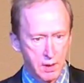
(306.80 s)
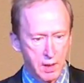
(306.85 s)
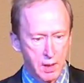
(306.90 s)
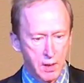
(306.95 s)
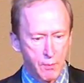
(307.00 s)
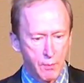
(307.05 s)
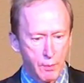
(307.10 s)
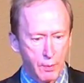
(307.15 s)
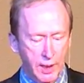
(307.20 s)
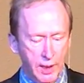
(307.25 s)

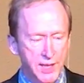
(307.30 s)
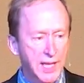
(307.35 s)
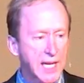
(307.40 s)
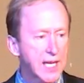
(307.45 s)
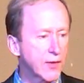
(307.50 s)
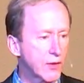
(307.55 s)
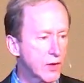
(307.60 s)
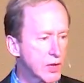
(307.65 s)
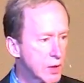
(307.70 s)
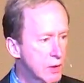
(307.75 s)
Because I
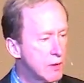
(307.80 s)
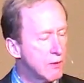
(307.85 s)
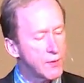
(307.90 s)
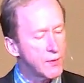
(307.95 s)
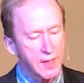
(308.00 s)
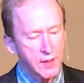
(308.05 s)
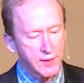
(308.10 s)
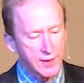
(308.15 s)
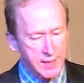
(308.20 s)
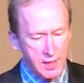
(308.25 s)
soon found
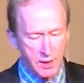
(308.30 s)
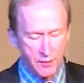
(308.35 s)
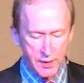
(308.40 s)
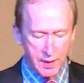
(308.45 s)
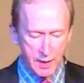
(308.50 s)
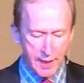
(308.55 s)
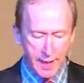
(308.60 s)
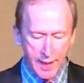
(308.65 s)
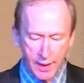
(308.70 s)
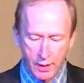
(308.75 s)
out that
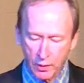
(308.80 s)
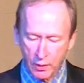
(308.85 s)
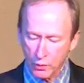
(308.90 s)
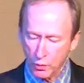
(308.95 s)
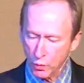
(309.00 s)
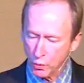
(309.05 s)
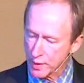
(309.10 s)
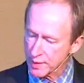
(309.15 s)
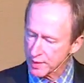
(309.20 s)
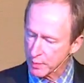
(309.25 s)
hell
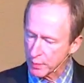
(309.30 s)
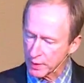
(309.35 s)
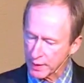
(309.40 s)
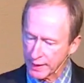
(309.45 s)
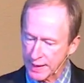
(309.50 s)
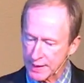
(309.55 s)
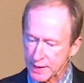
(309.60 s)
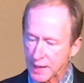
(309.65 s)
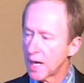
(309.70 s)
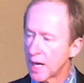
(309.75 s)
was a place
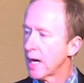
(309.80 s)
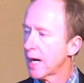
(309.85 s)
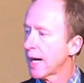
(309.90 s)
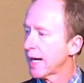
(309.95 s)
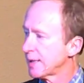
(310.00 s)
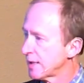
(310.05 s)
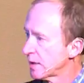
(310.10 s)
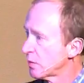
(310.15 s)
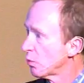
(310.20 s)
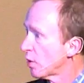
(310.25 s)
I
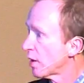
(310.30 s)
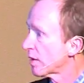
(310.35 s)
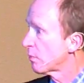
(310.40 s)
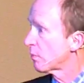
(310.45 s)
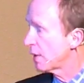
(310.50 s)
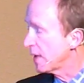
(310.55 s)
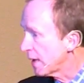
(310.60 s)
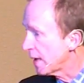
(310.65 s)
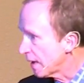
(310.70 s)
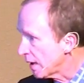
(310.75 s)
didn't want to
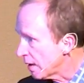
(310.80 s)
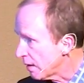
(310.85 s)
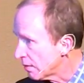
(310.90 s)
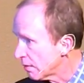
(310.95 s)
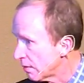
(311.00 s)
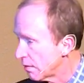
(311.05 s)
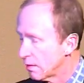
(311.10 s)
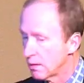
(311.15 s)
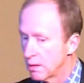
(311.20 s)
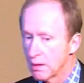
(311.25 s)
be,
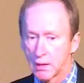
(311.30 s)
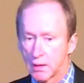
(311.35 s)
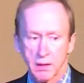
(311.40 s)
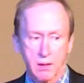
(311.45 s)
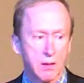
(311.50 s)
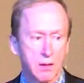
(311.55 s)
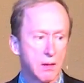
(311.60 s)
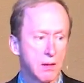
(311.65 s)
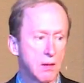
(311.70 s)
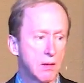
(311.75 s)

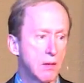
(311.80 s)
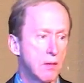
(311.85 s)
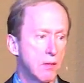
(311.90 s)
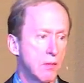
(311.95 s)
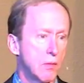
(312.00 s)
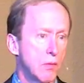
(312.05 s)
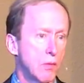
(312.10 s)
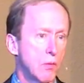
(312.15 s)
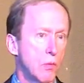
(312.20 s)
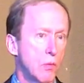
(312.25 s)

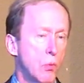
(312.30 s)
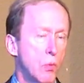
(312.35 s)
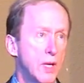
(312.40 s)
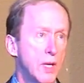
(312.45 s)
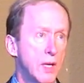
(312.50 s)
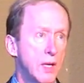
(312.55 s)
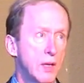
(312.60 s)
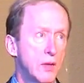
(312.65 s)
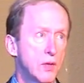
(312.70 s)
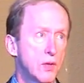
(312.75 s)

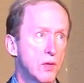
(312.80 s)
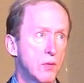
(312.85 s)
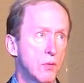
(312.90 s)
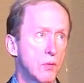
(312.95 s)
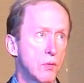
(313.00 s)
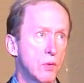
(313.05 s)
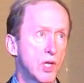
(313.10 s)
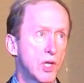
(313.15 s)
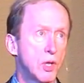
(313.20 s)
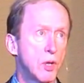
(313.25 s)
which
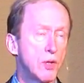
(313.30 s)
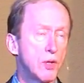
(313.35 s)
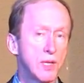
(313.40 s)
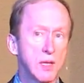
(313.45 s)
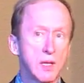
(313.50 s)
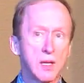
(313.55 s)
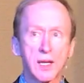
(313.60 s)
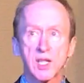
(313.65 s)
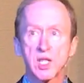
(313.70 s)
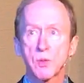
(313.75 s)
was usually an
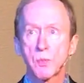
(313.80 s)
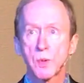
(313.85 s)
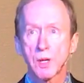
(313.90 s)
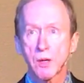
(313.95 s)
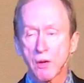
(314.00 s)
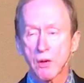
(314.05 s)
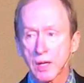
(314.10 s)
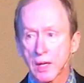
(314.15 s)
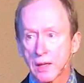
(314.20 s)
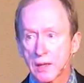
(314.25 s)

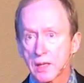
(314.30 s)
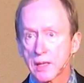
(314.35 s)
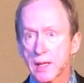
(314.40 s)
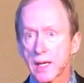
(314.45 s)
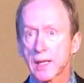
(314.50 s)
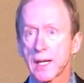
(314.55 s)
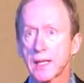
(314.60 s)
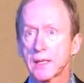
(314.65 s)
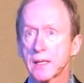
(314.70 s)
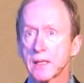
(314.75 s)
experience that I
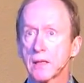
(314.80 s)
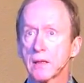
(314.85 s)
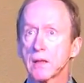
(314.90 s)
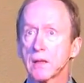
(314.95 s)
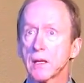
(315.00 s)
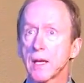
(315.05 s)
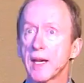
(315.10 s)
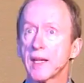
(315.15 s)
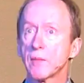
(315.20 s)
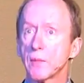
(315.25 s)
didn't
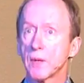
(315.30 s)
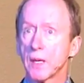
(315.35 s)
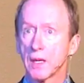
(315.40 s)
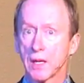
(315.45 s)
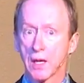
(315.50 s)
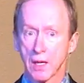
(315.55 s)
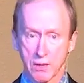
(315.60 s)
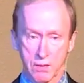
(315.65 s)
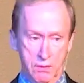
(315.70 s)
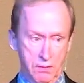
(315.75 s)
like being
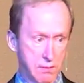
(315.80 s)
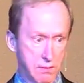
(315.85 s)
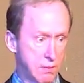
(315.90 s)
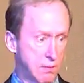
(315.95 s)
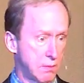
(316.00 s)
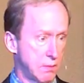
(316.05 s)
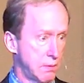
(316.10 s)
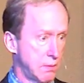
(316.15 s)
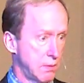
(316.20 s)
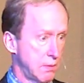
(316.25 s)

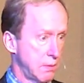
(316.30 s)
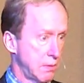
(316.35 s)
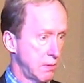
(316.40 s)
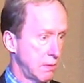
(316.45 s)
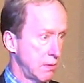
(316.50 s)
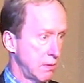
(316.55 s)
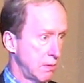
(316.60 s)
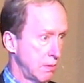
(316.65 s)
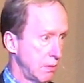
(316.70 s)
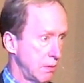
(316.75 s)

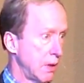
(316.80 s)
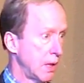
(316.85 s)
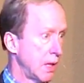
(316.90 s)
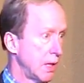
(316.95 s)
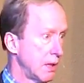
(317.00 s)
in. Yeah?